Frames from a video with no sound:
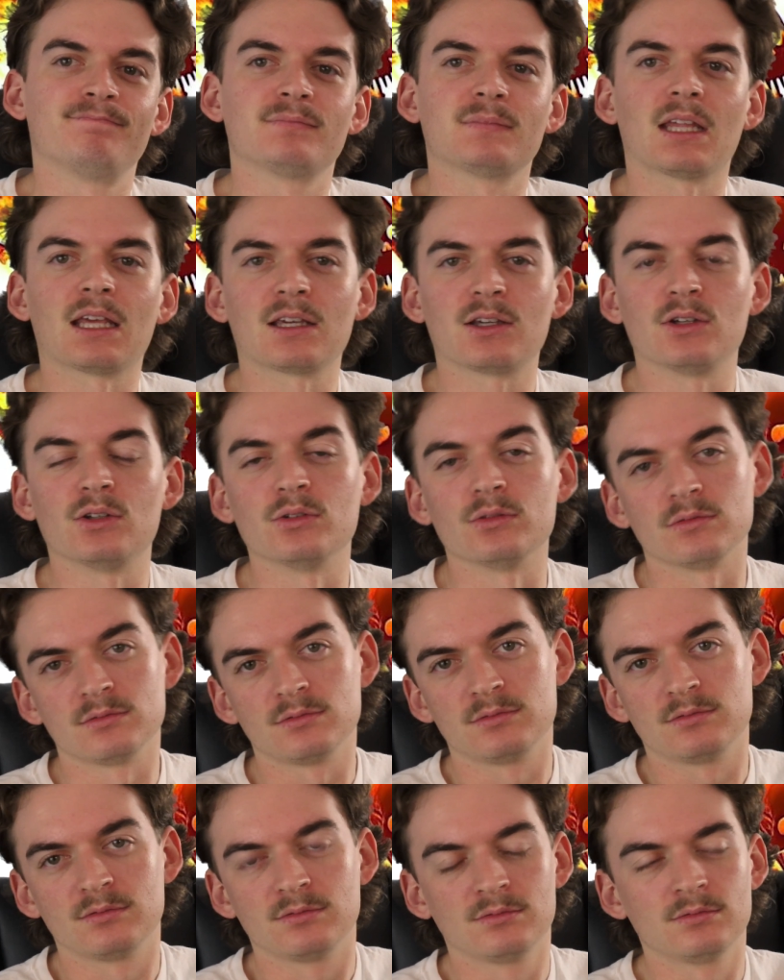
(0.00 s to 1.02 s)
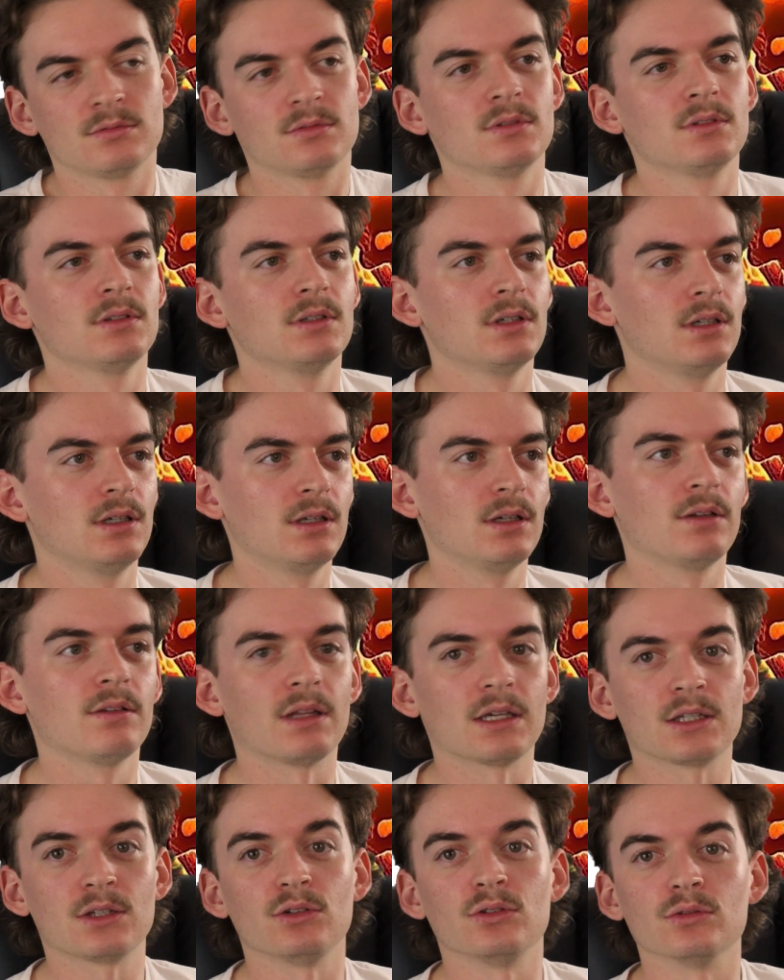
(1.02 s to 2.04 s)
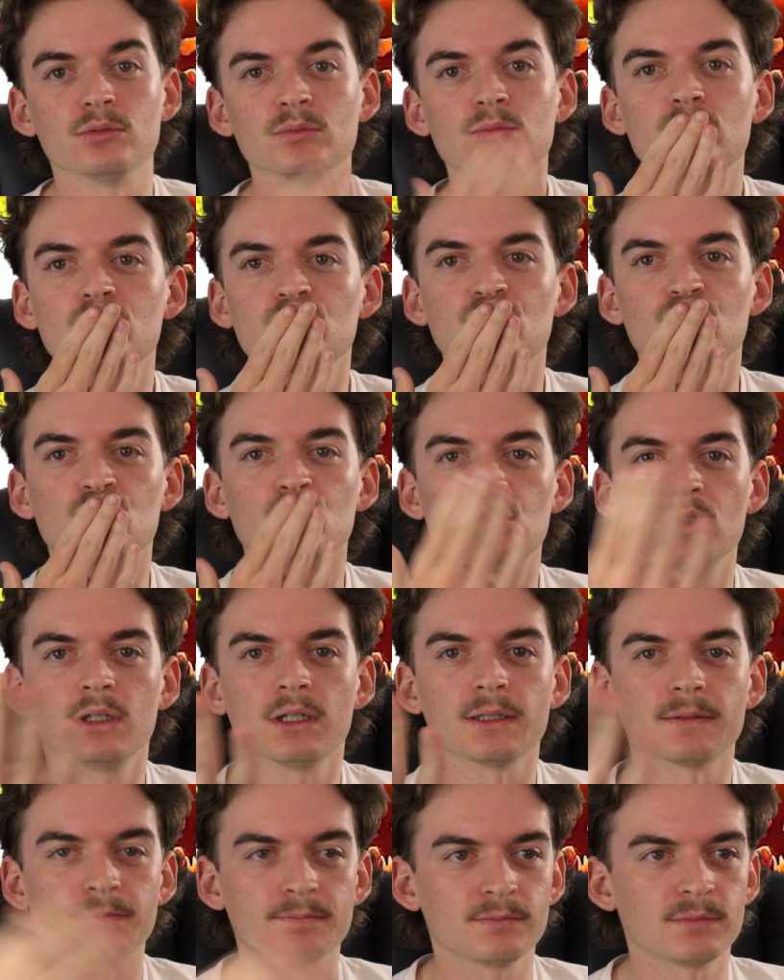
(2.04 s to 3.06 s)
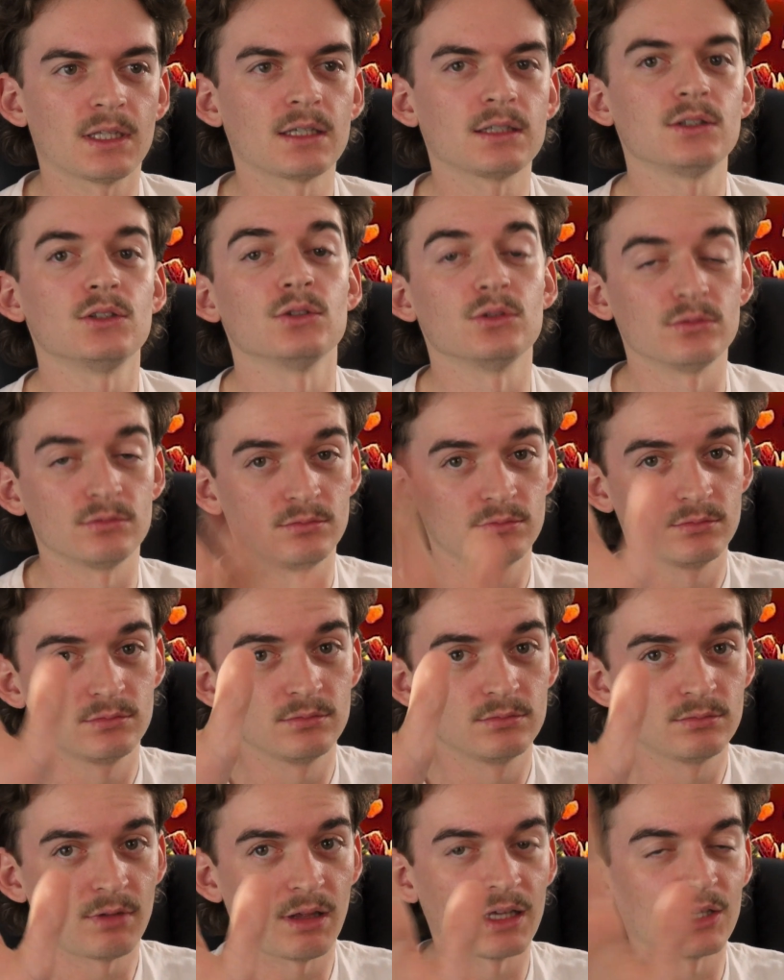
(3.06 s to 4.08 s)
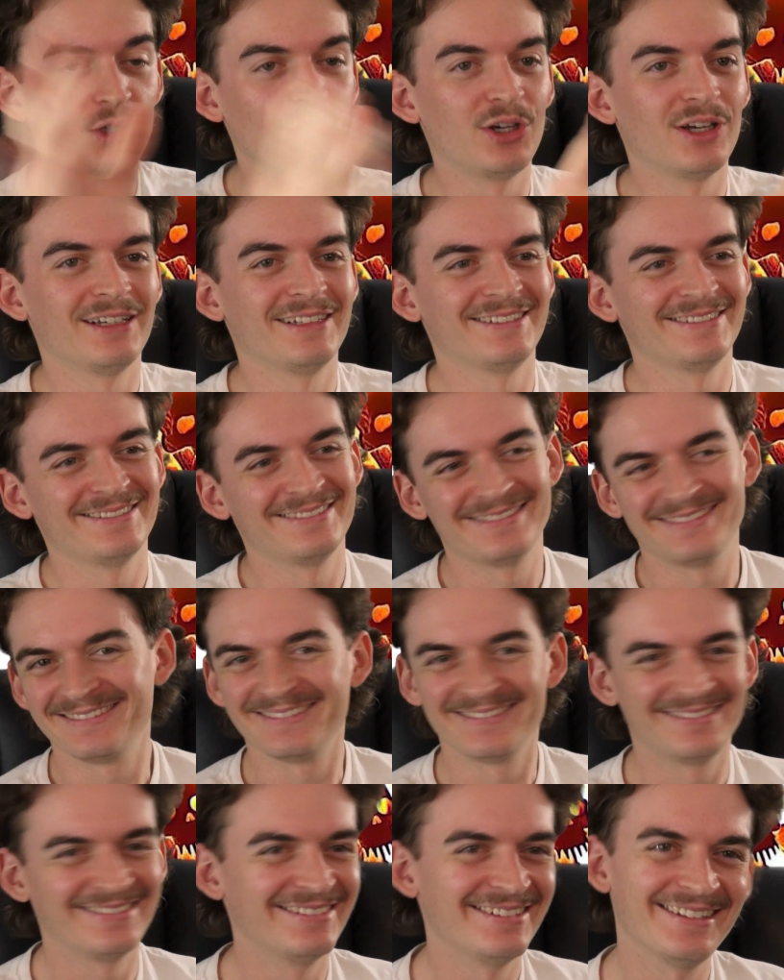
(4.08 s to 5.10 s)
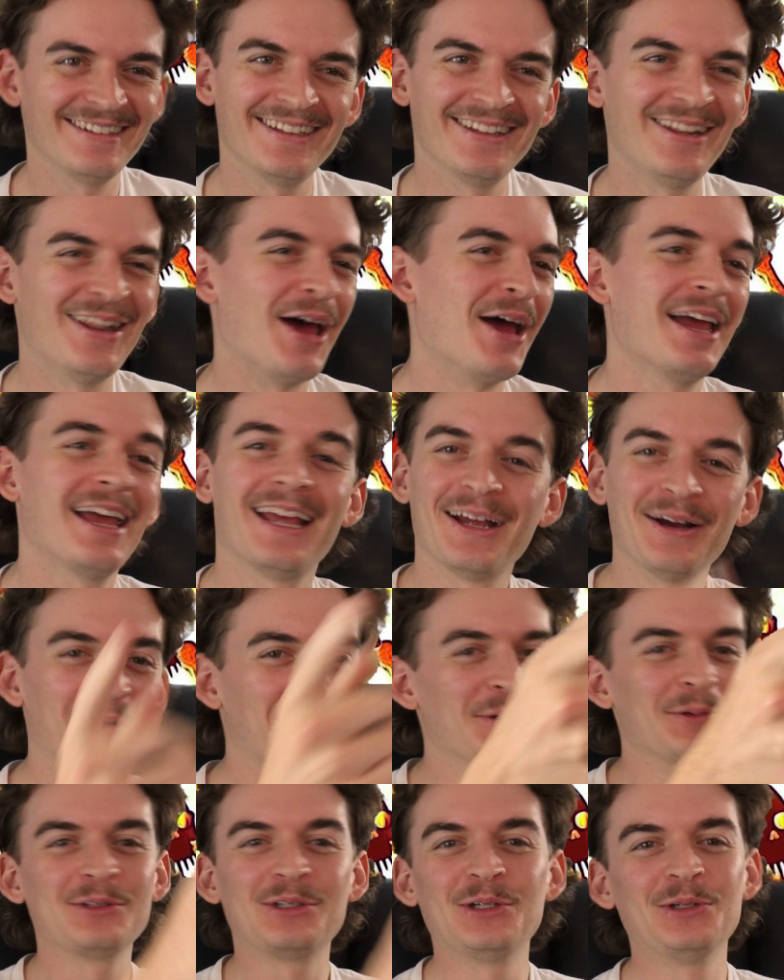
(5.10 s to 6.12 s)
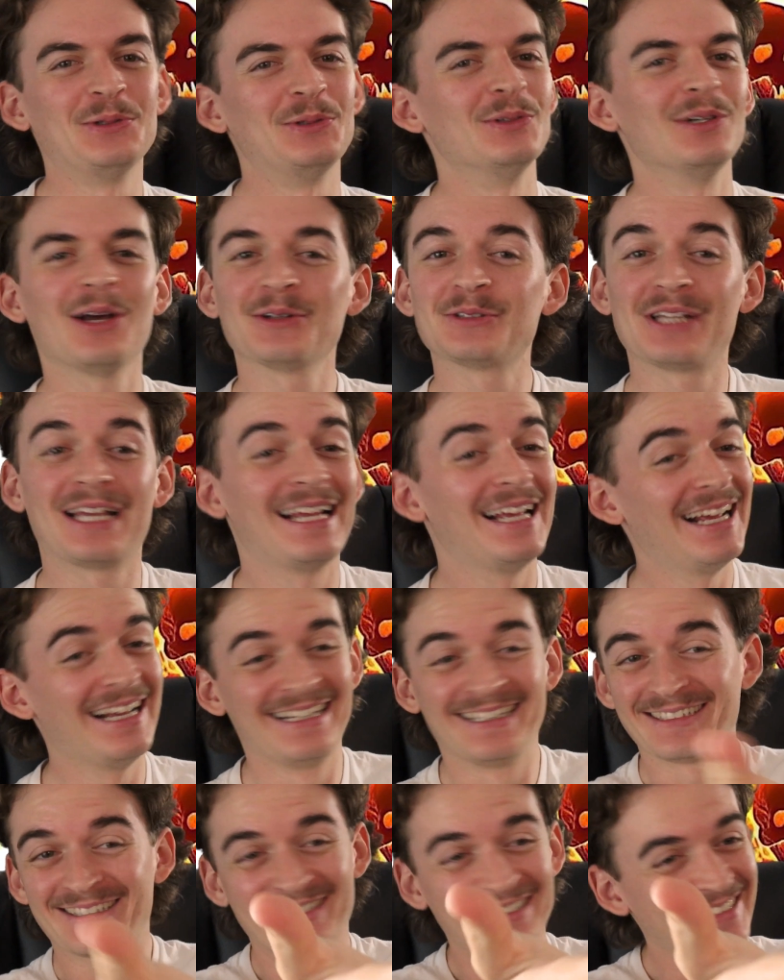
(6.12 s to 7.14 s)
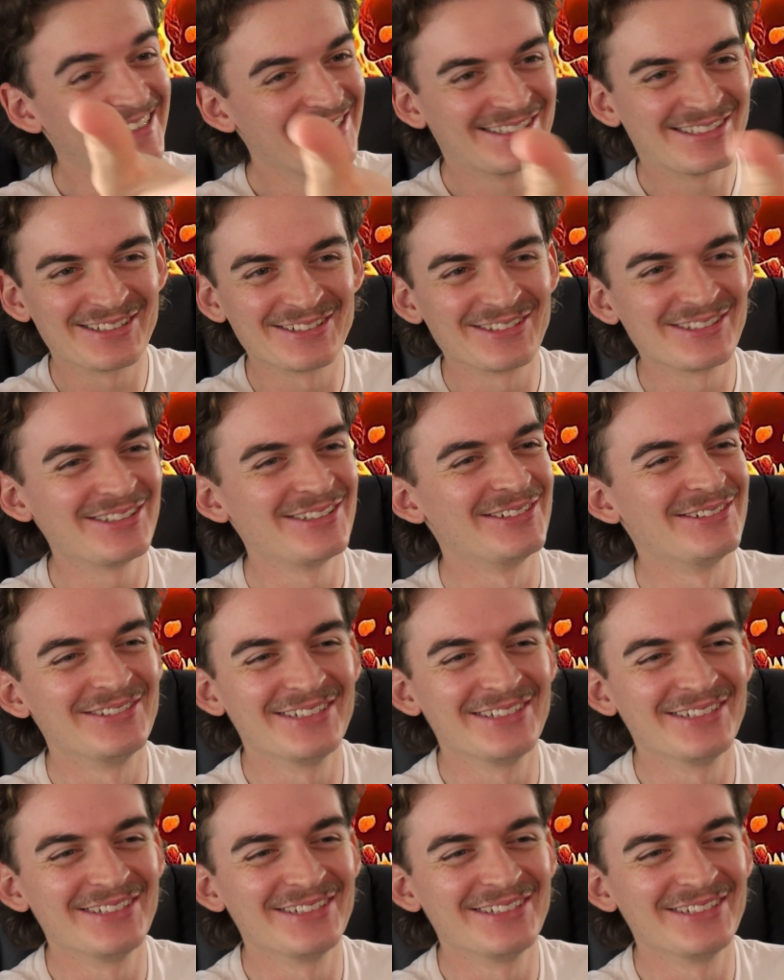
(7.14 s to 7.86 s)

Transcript: Thank you. Thank you. No, thank you. Thank you. All you. No, it's all you.